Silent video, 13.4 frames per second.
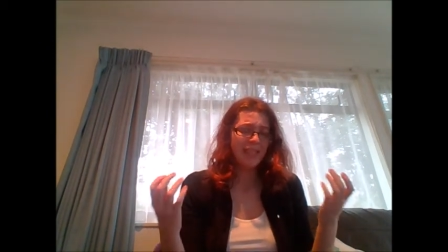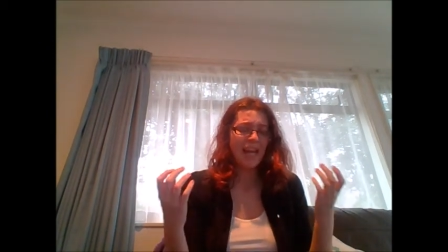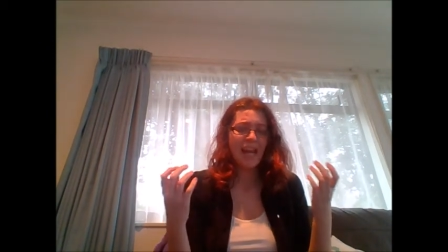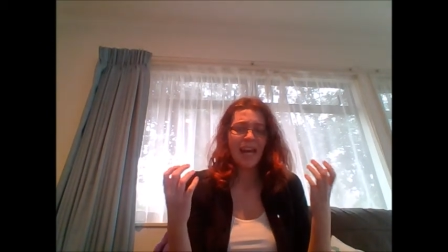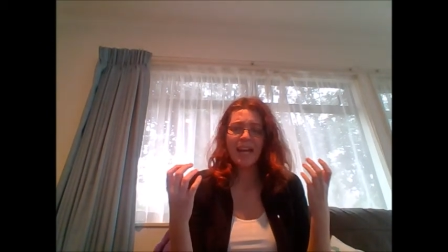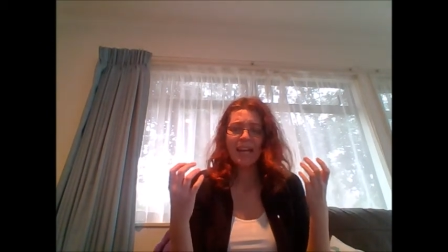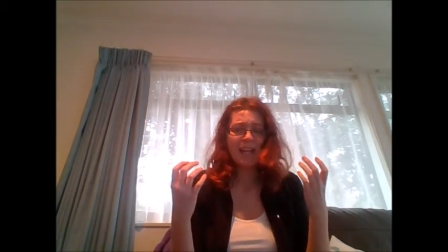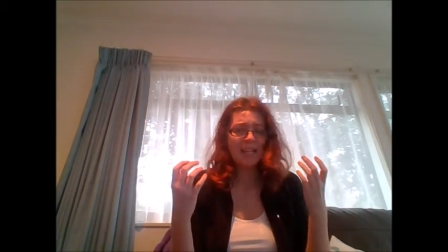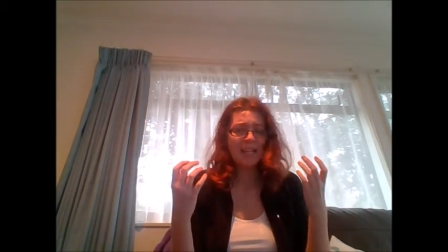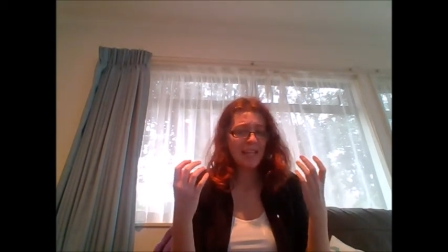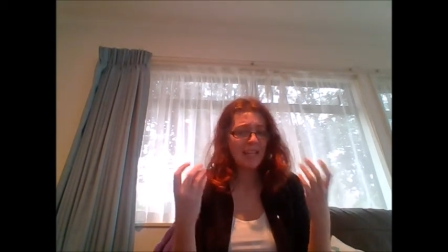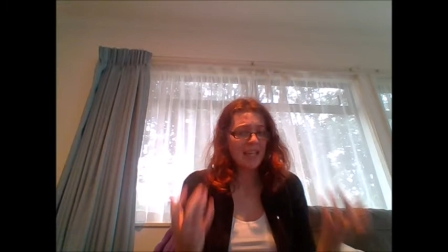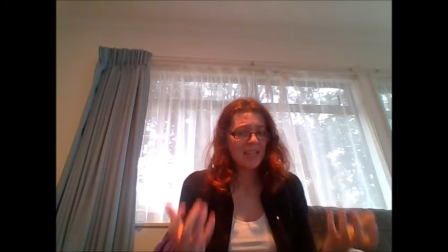And
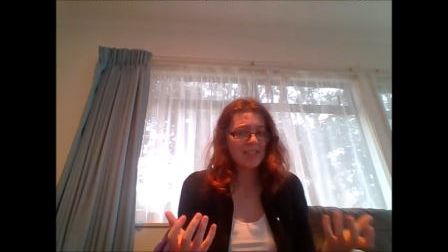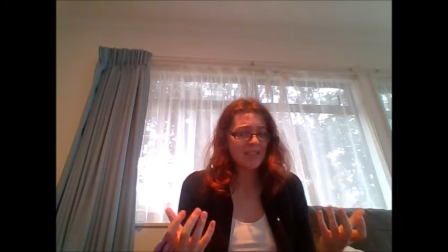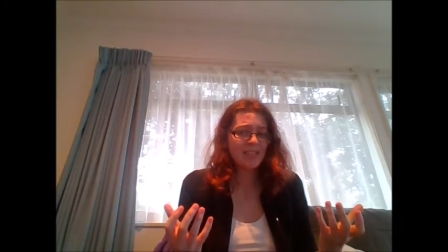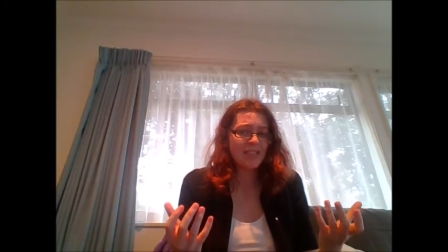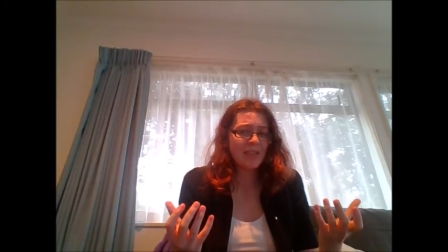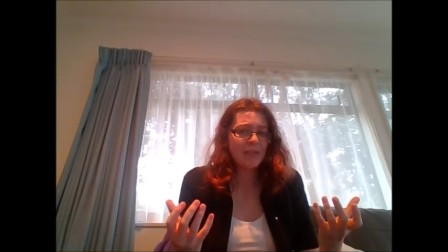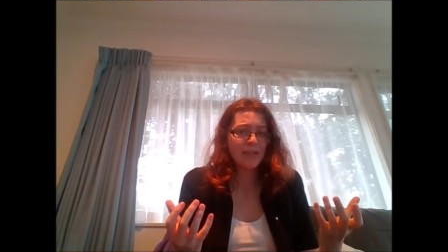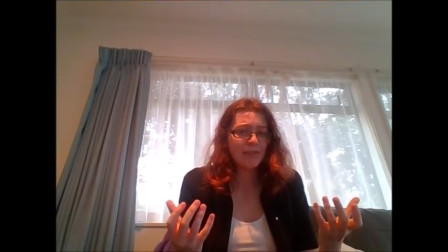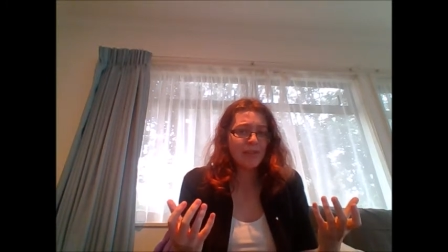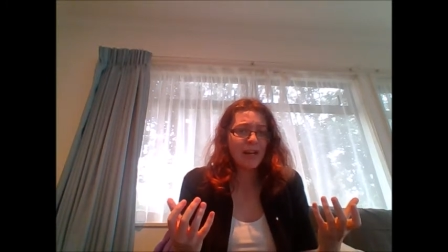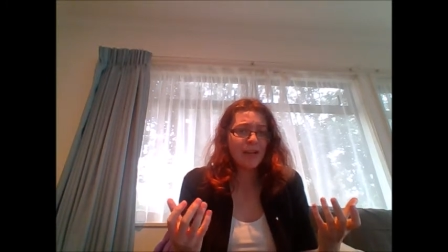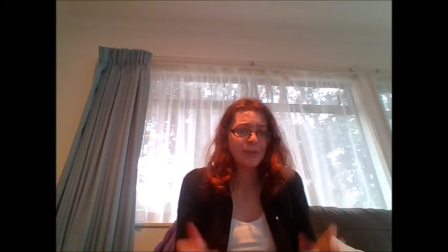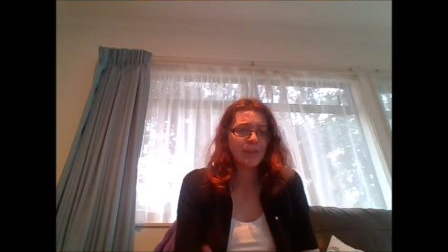here's to
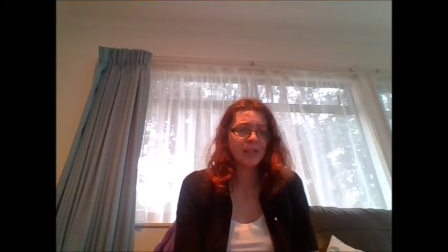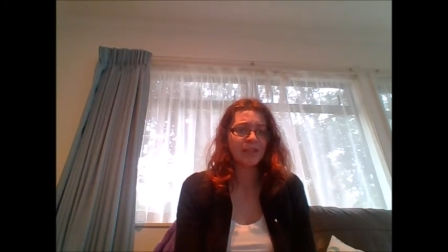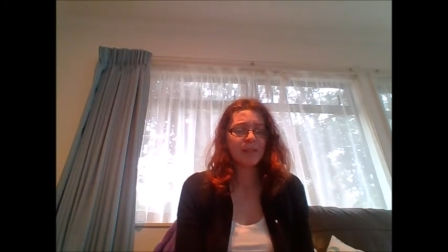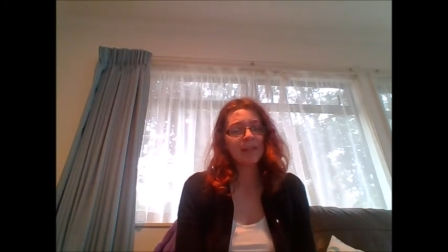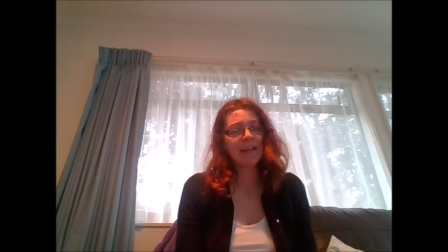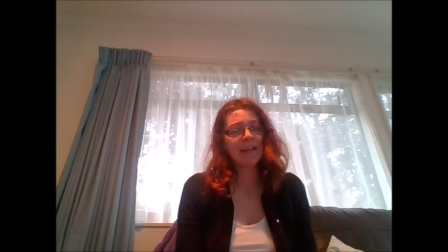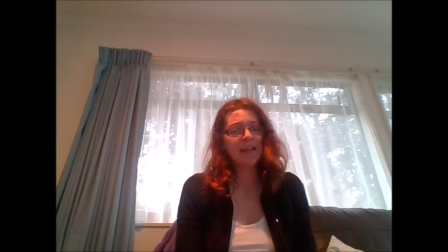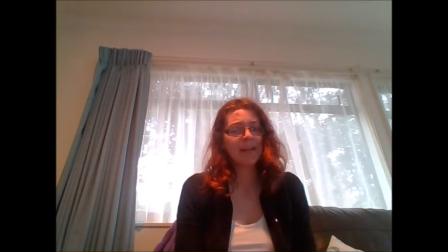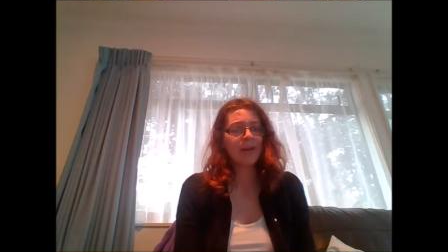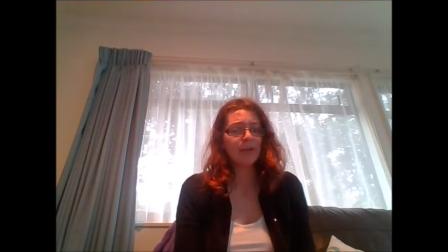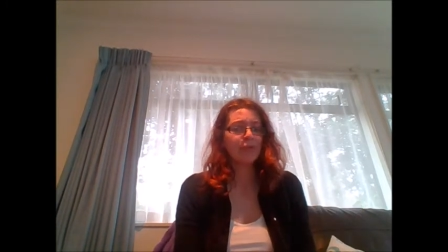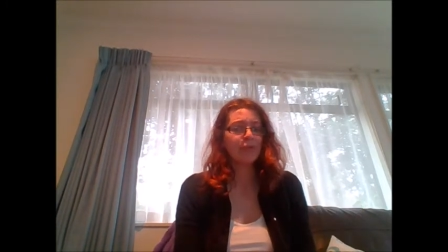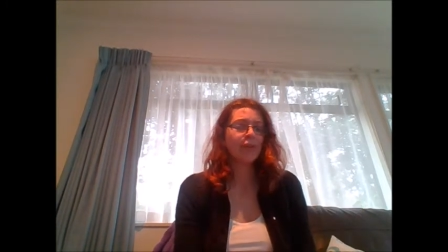75 because I plan
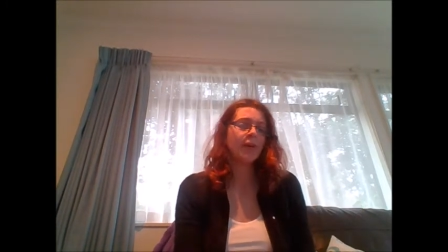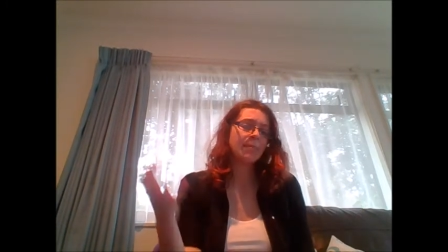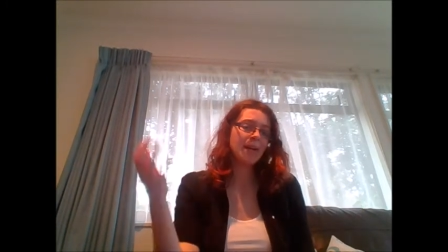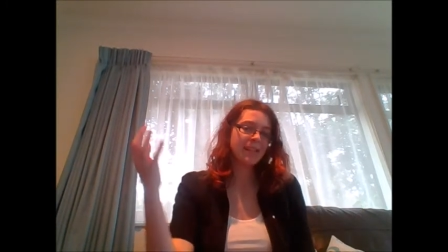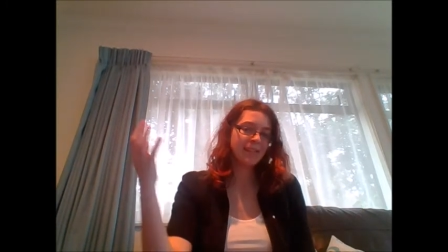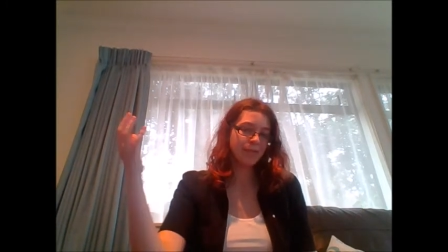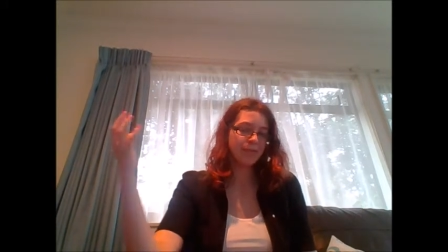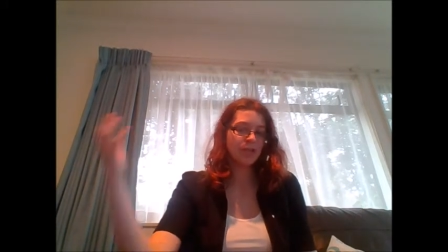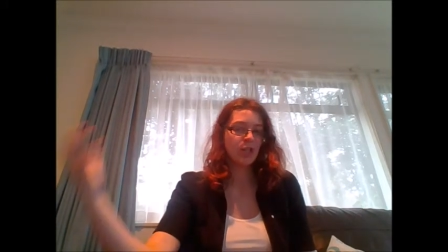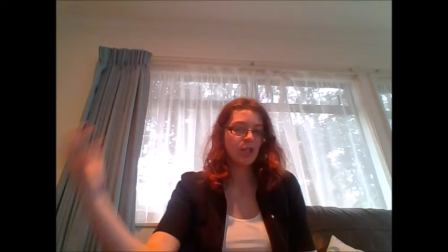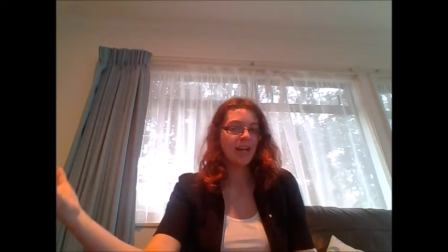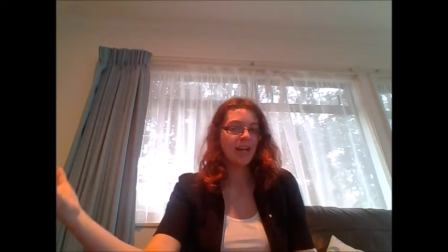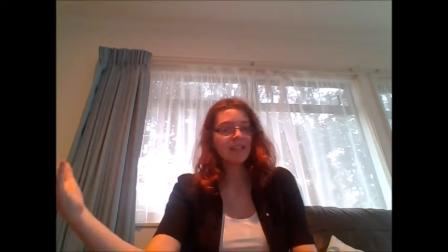on throwing a massive
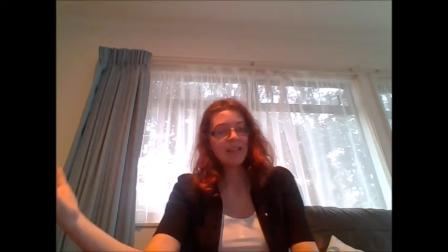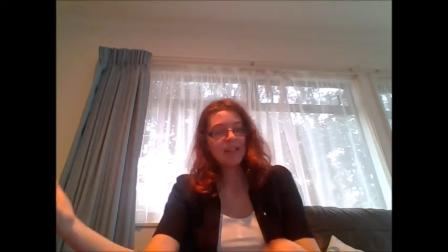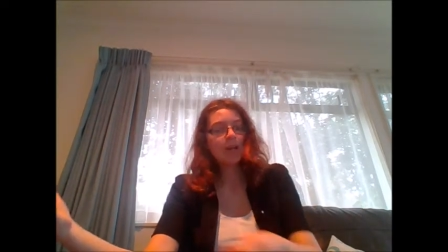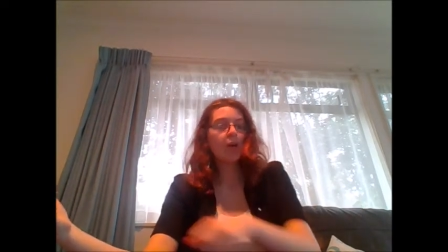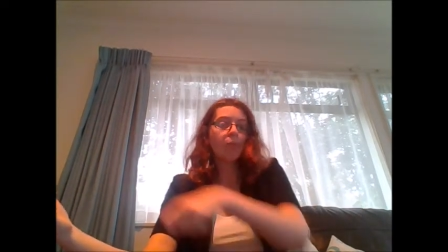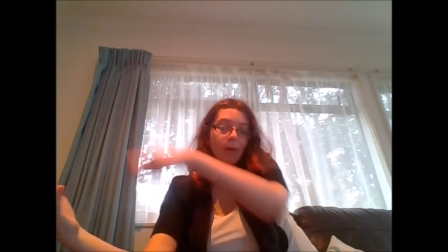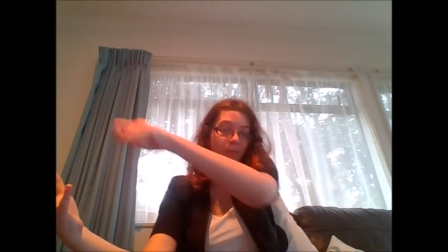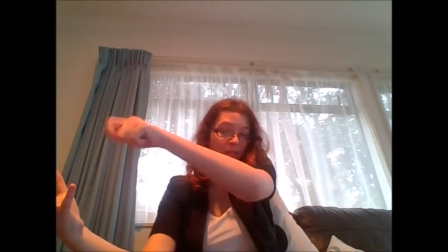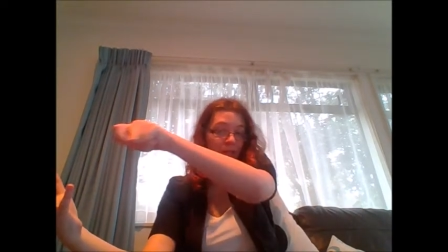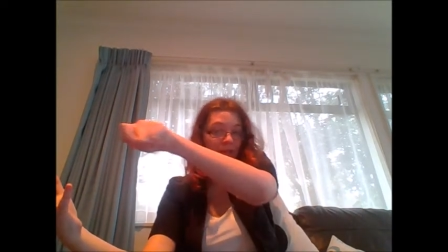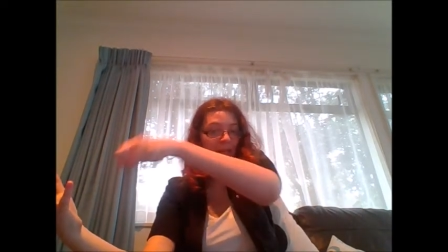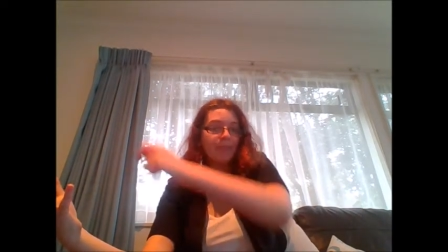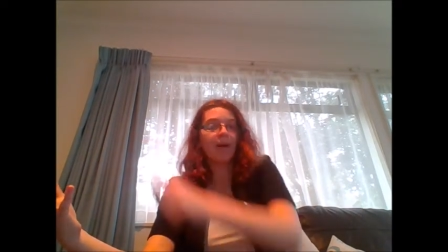giant whipped
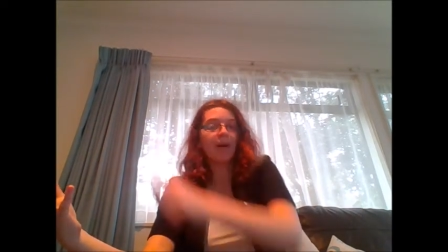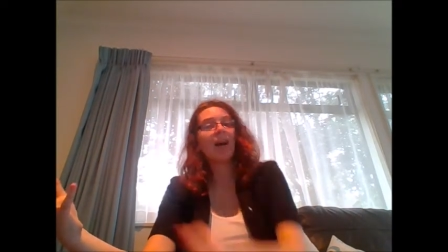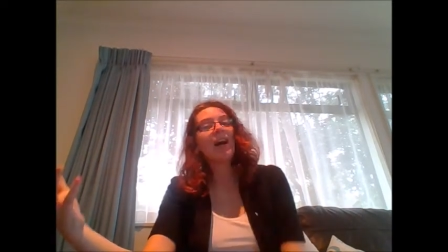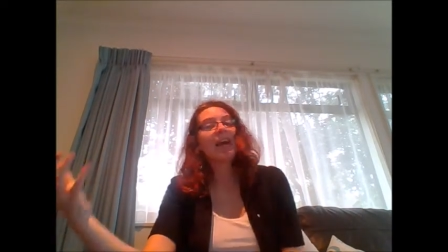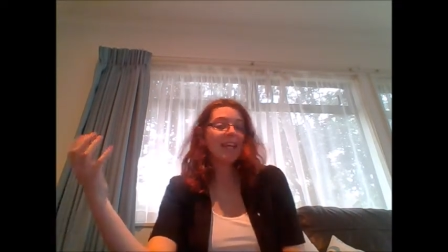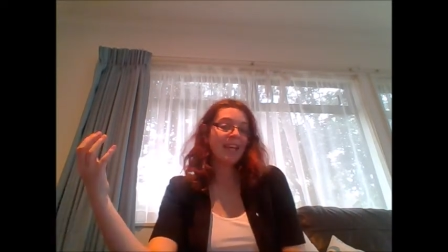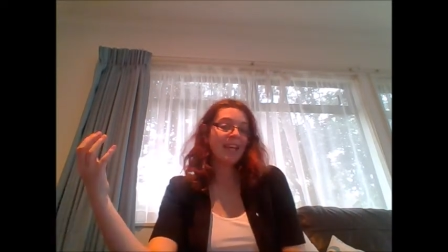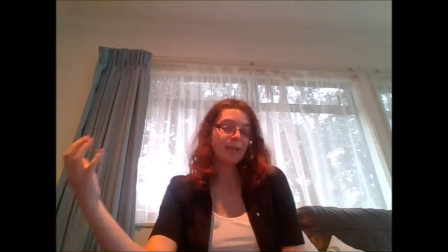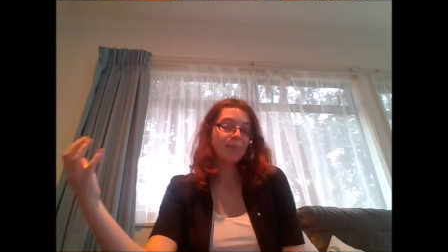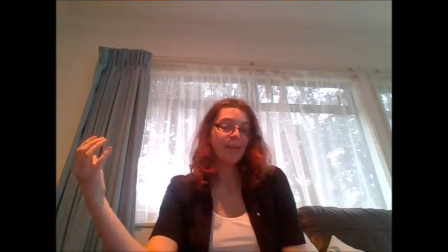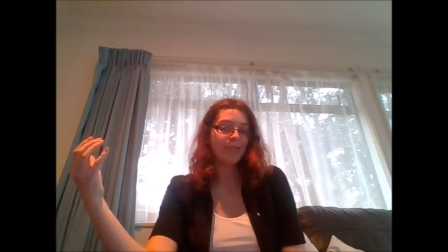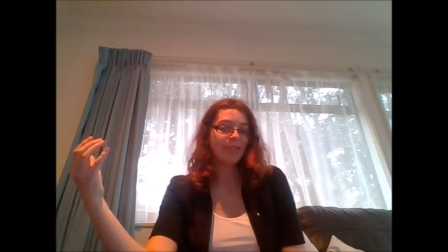cream pie in my